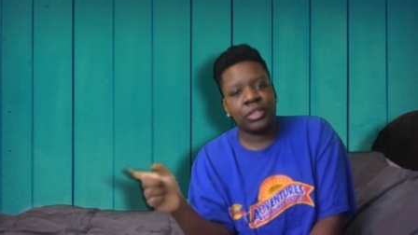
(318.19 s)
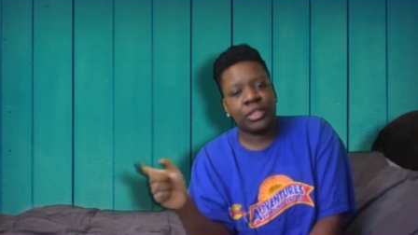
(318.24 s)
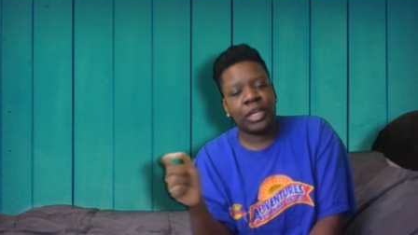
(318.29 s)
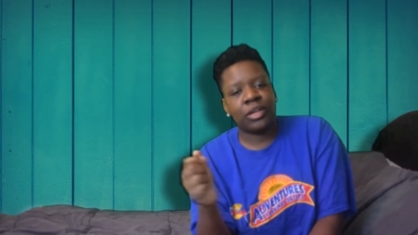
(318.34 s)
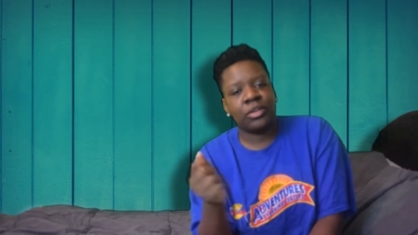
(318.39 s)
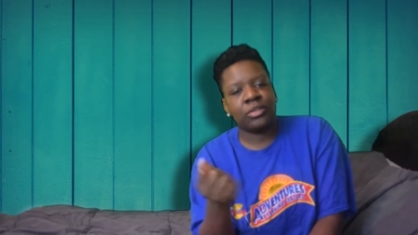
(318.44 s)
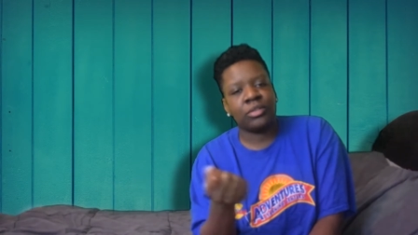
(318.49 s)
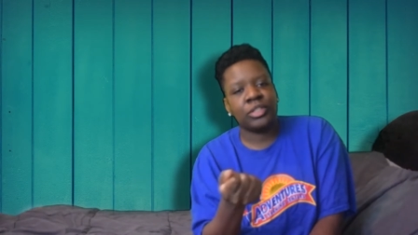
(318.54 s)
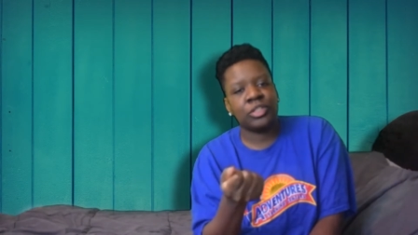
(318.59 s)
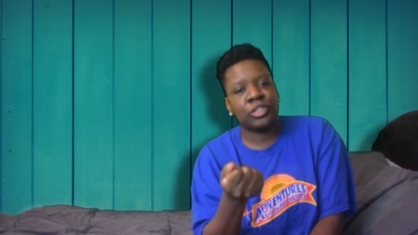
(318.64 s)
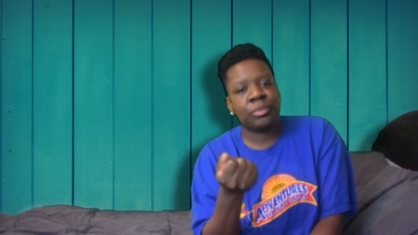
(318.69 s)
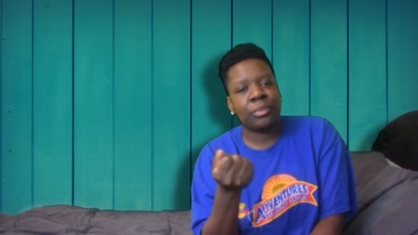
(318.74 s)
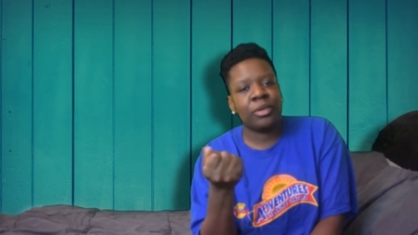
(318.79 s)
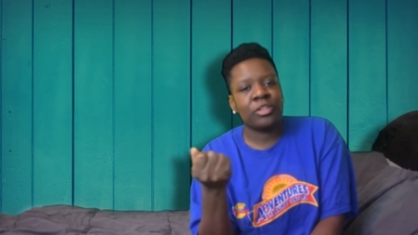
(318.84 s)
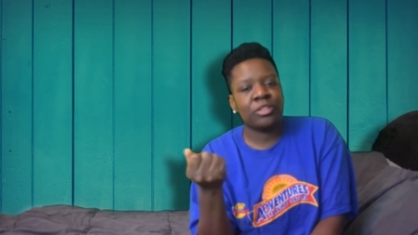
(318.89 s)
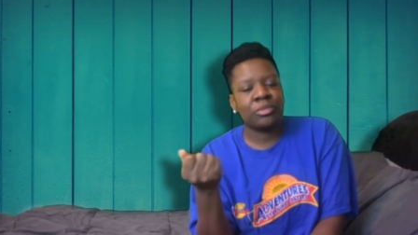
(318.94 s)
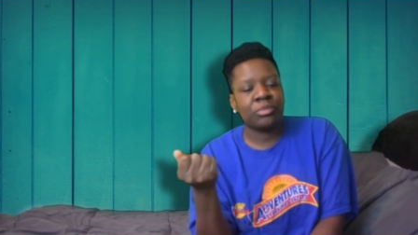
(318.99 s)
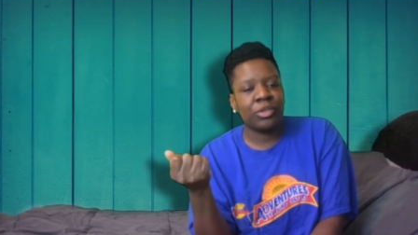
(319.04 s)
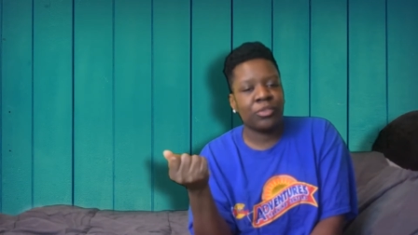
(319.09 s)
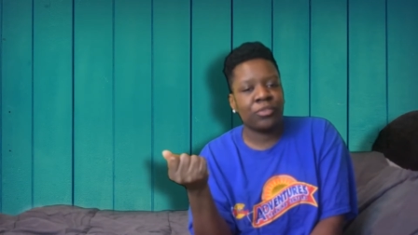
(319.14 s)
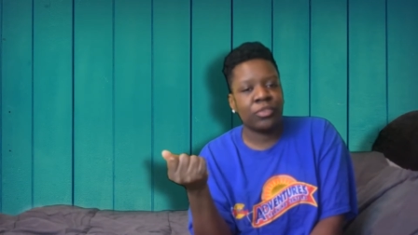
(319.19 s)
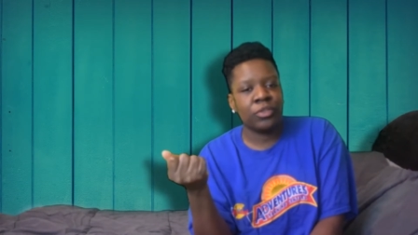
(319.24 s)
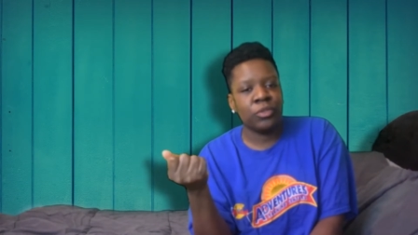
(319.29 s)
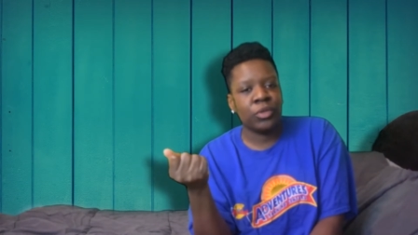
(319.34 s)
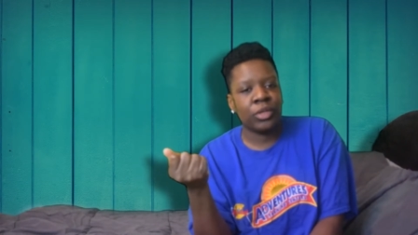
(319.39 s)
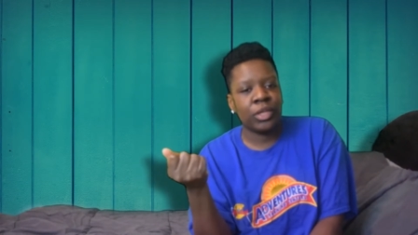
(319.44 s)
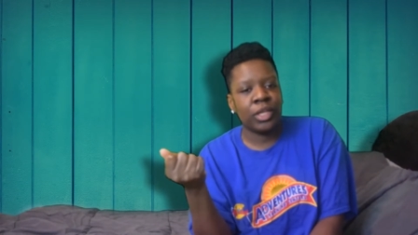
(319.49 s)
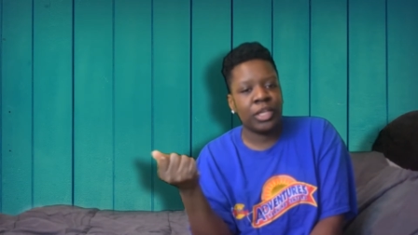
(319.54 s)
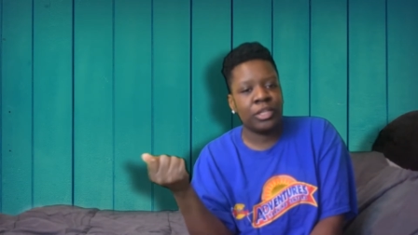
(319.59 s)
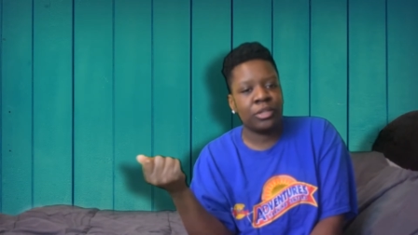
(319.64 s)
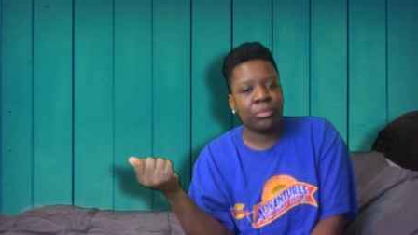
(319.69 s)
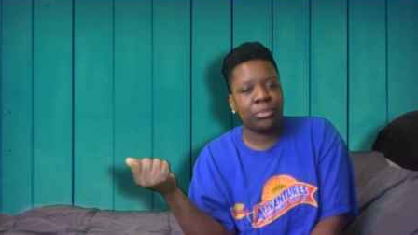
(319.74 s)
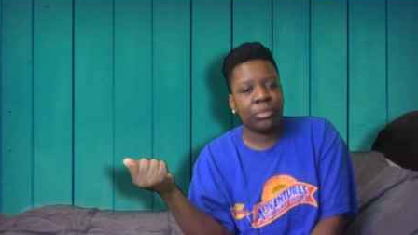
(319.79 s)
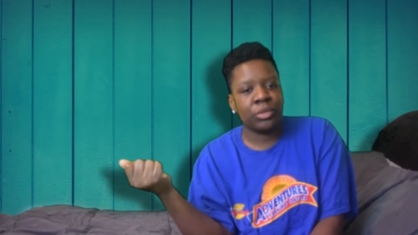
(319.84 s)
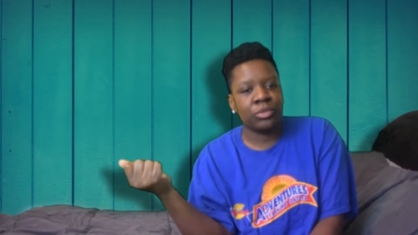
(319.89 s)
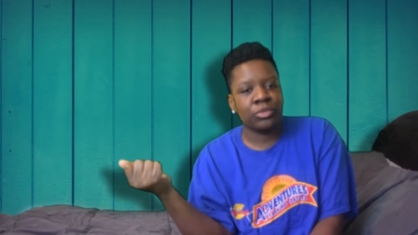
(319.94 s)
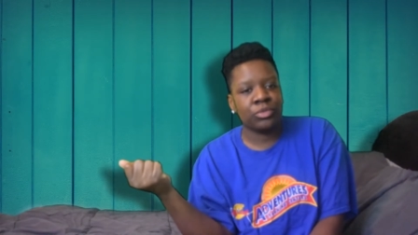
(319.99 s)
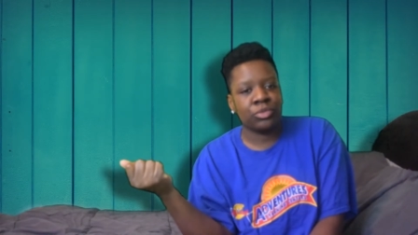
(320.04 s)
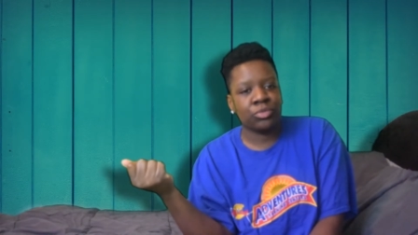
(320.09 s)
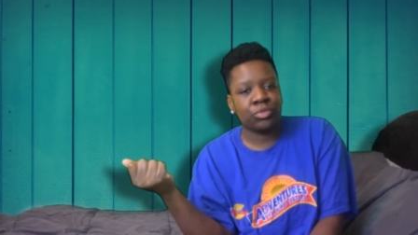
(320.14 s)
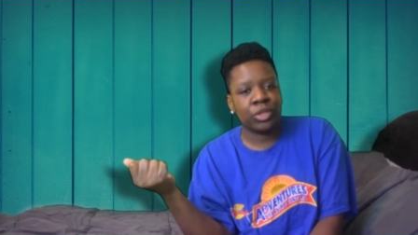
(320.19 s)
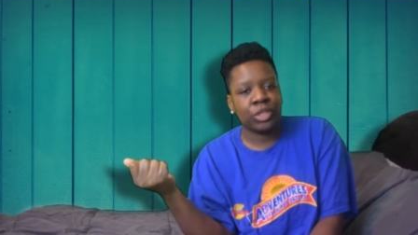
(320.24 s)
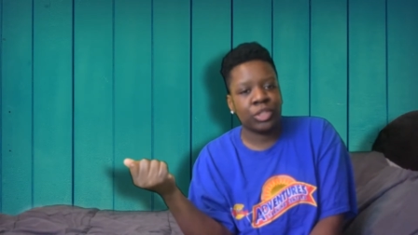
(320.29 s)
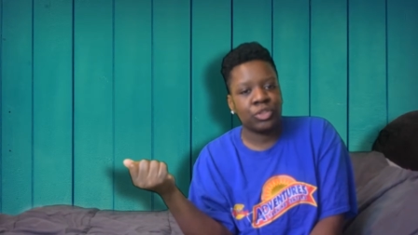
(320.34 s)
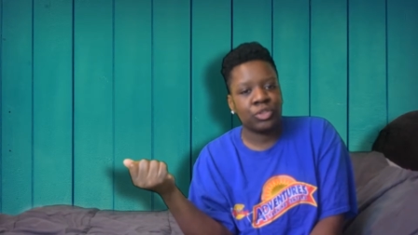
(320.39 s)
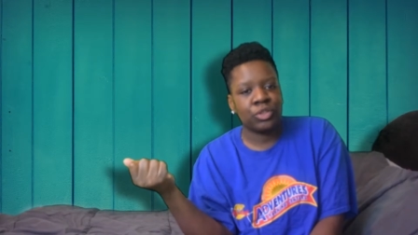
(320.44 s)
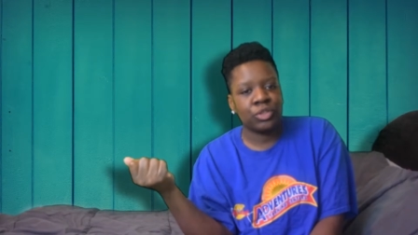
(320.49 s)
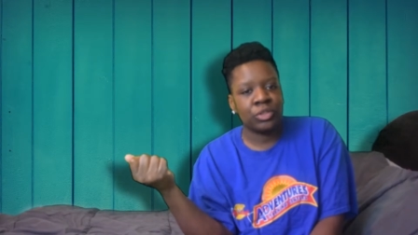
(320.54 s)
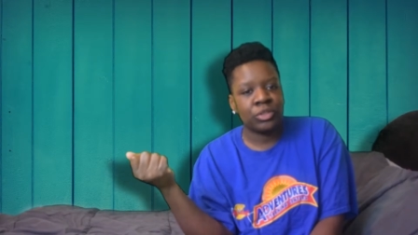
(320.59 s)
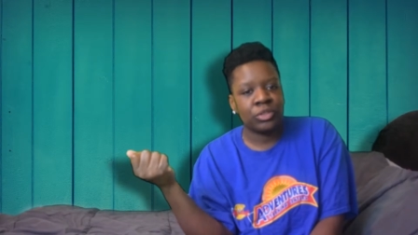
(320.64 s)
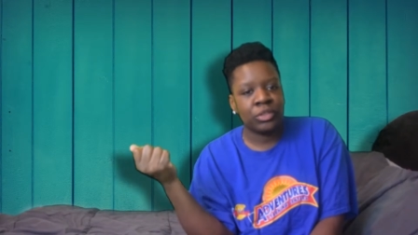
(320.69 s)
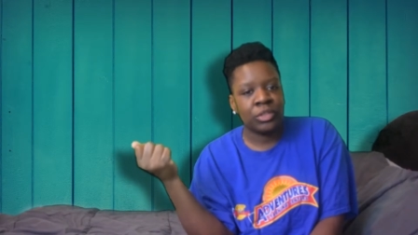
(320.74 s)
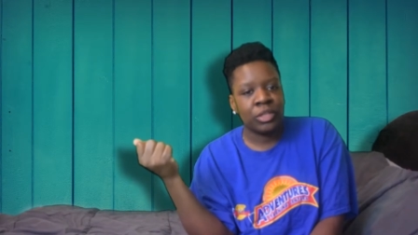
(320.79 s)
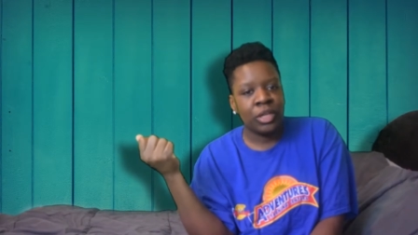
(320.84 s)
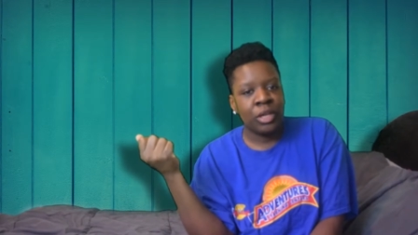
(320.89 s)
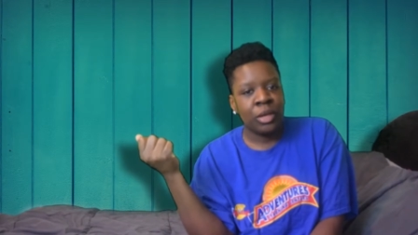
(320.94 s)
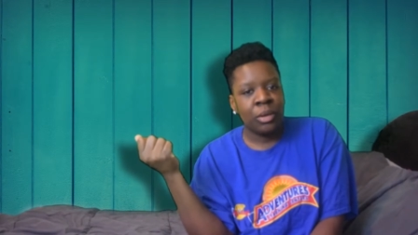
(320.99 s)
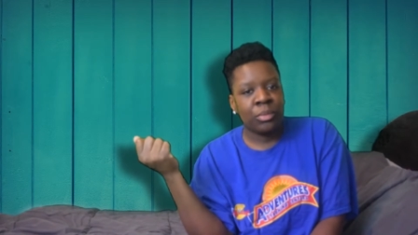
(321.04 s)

now it's supposed to be a fluid head in both directions